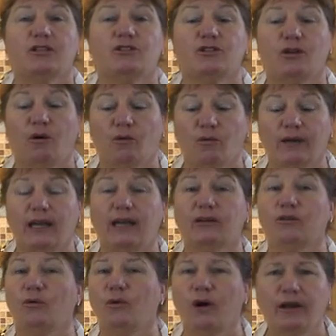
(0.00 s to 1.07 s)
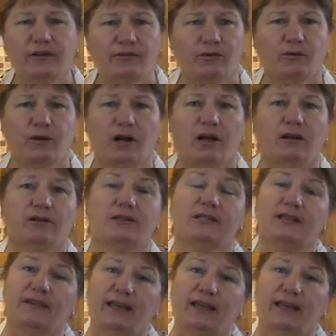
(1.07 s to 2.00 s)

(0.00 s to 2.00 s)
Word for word: So we had quite a few callers,